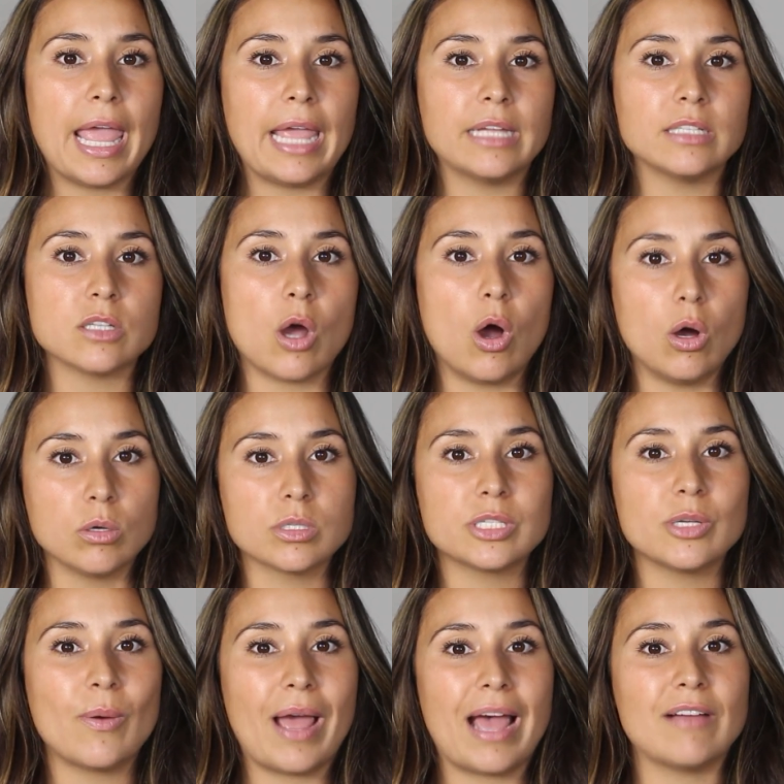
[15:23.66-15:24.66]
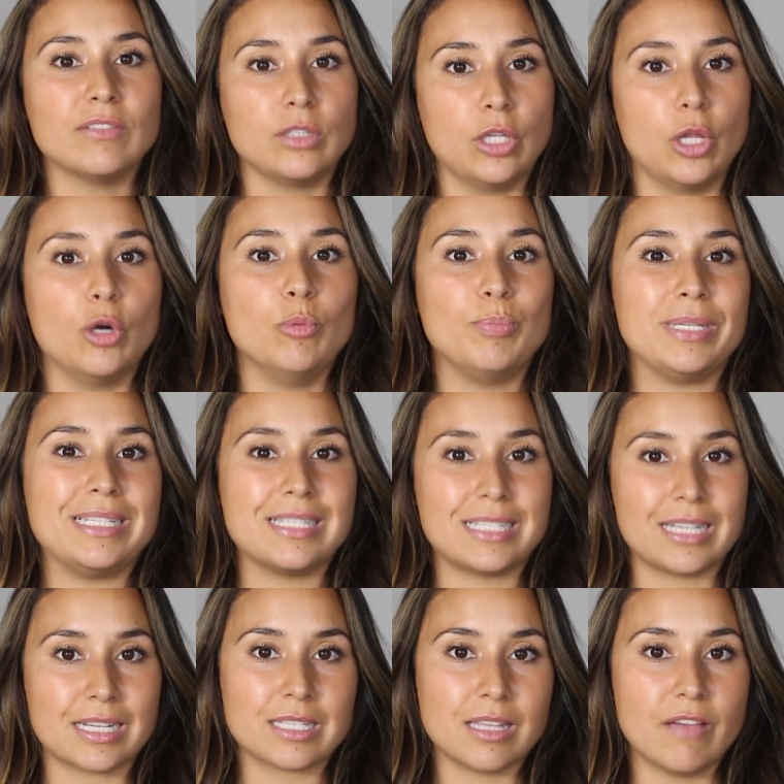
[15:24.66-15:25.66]
and also have low
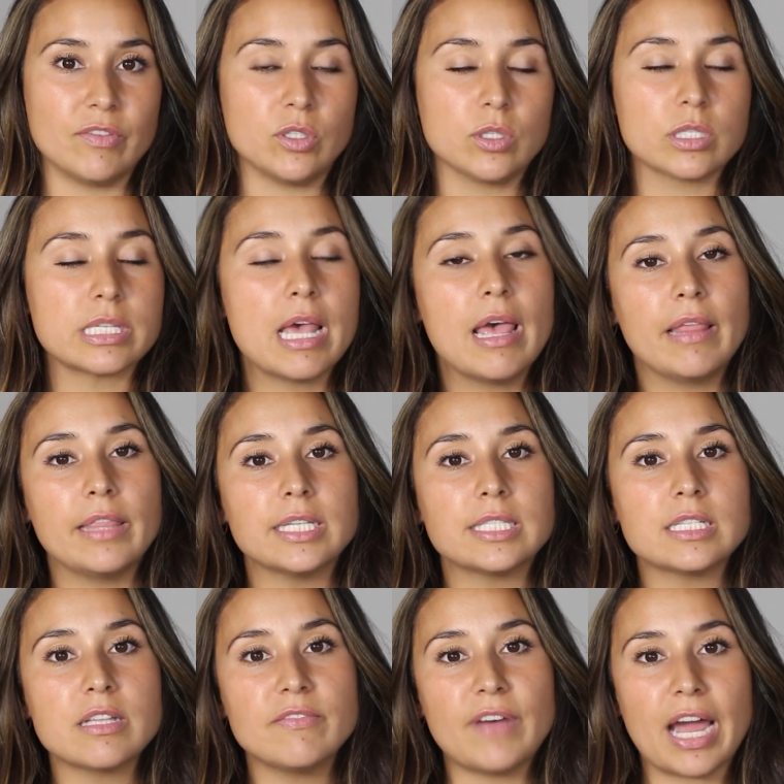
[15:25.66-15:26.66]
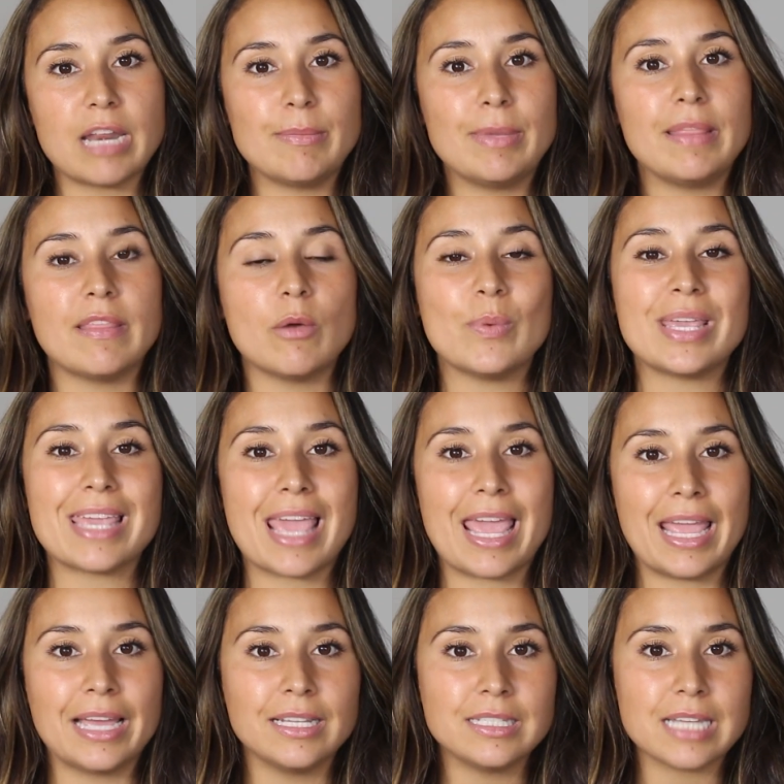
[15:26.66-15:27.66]
B6 levels. This is a vitamin that we
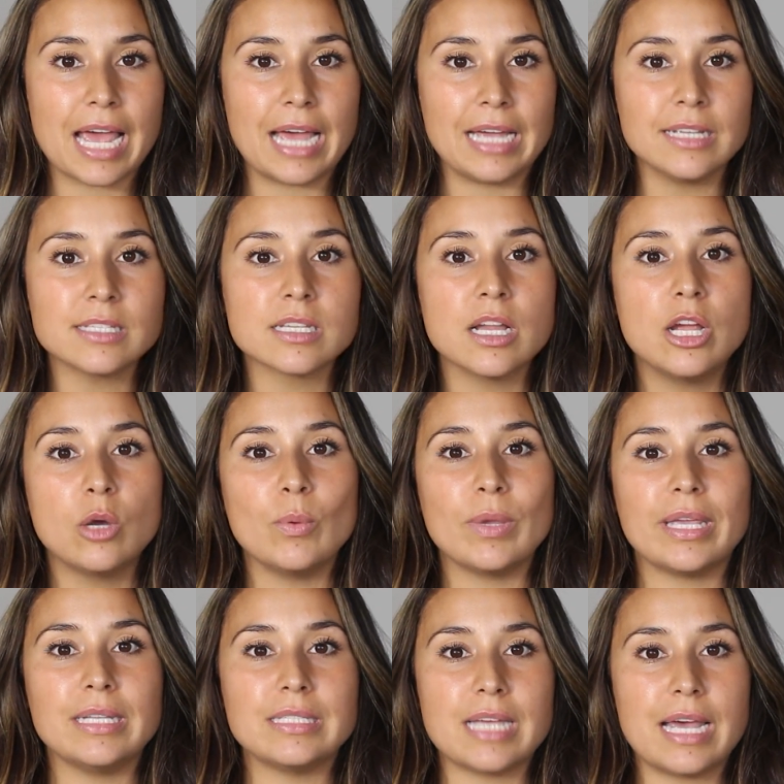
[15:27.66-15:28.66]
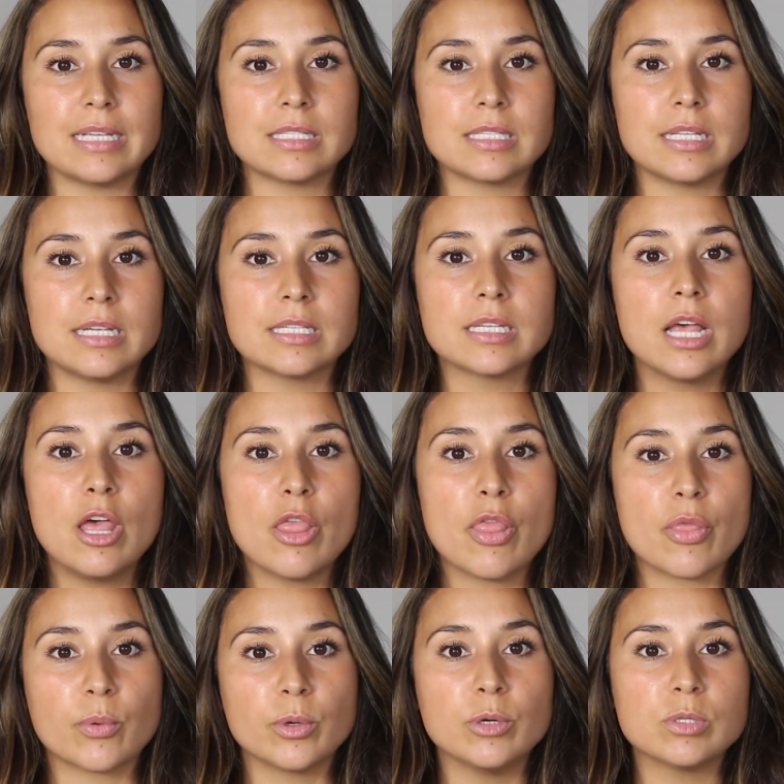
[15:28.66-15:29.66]
can test. We can test this
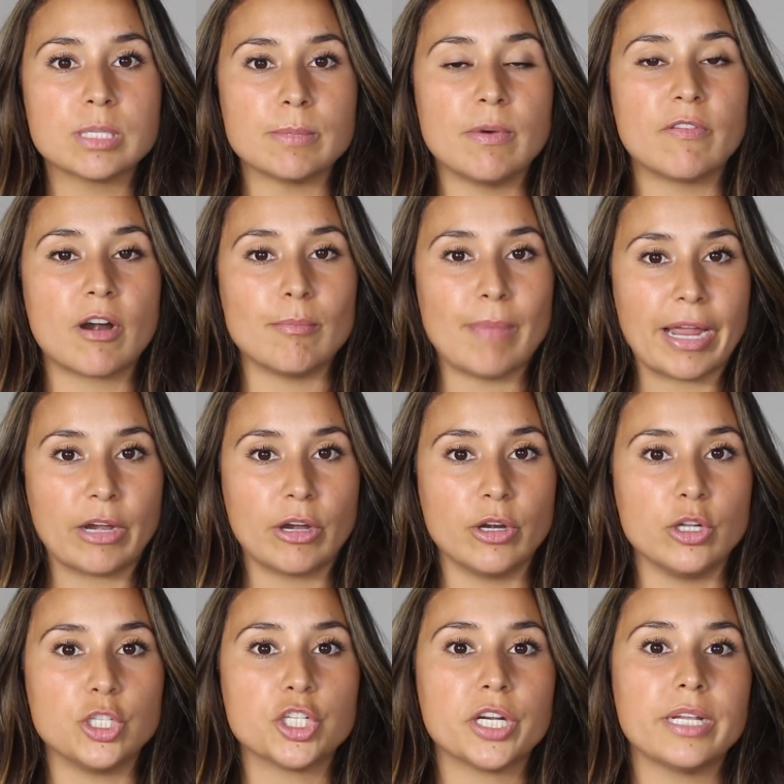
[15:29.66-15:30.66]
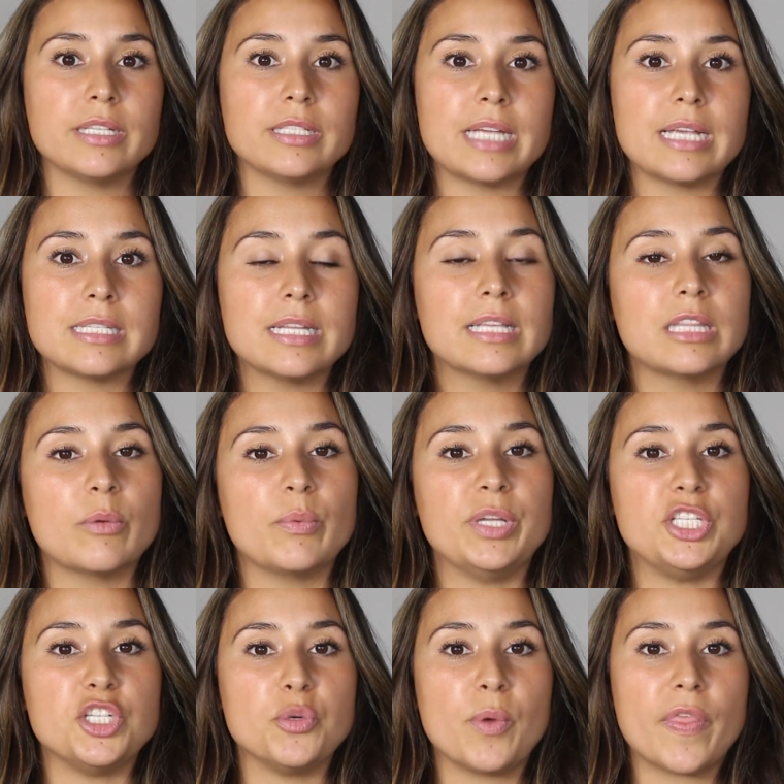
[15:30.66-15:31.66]
through some of our micronutrient testing that we
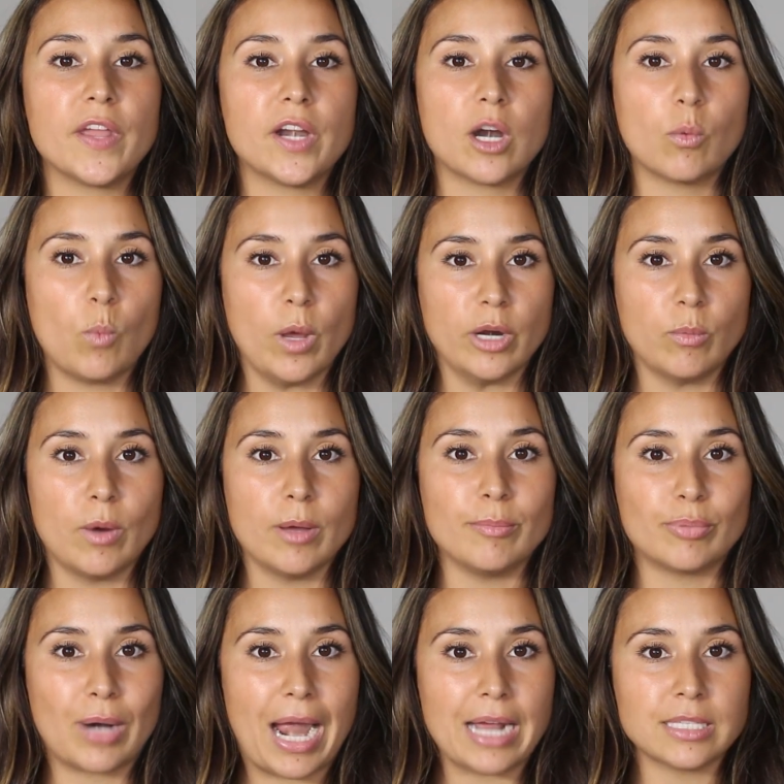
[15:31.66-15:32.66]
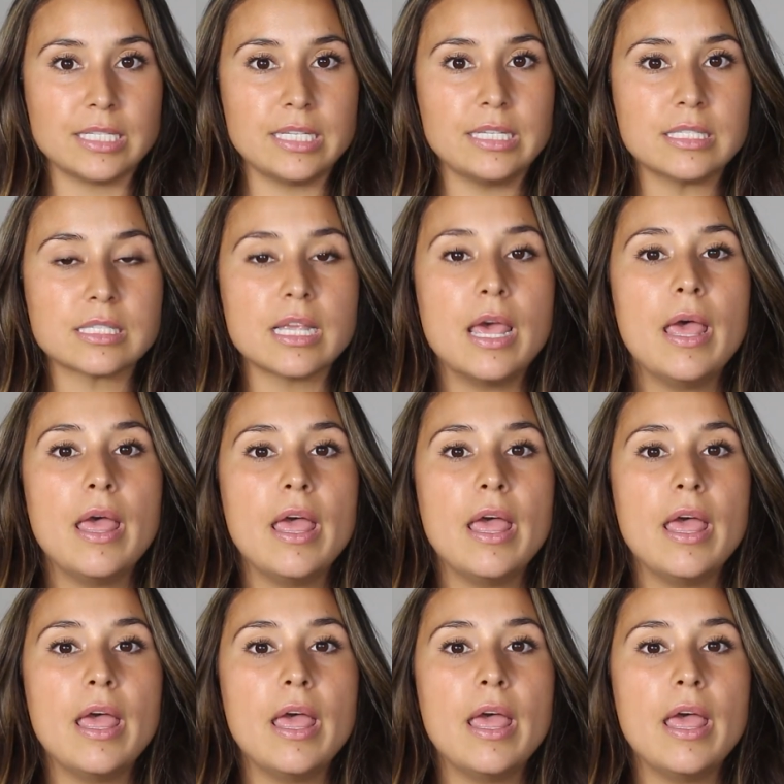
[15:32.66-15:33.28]
do within our one-on-one practice.